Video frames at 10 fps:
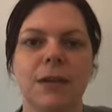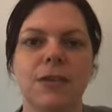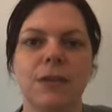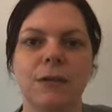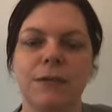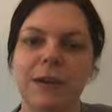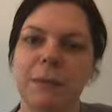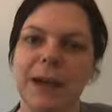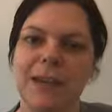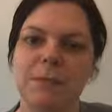So
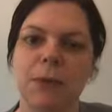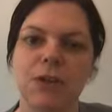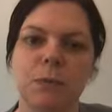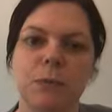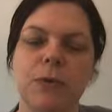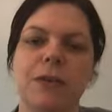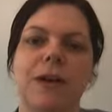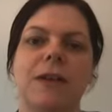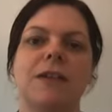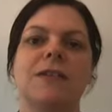feedback is much
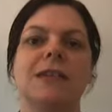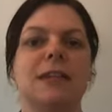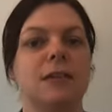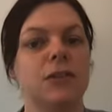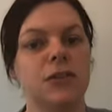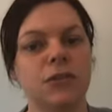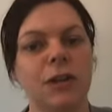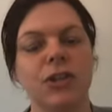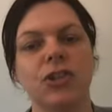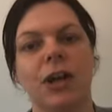broader. Consider the
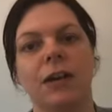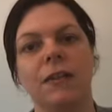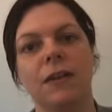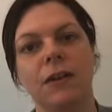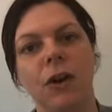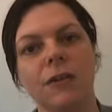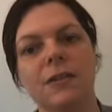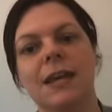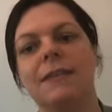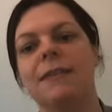structure, the
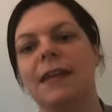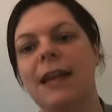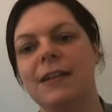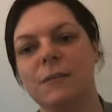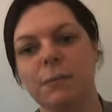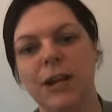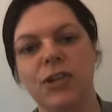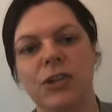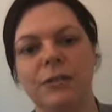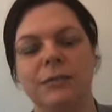content, the
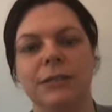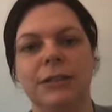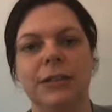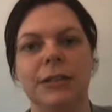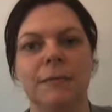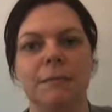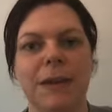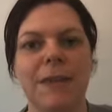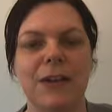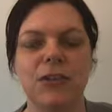expression.
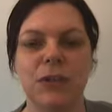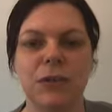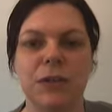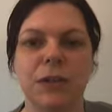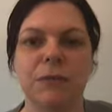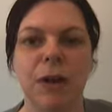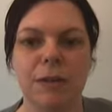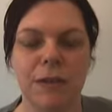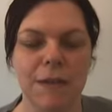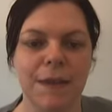Be that tutor
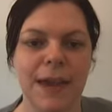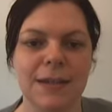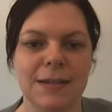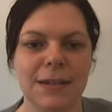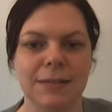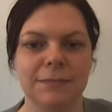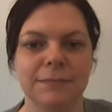rather than the editor.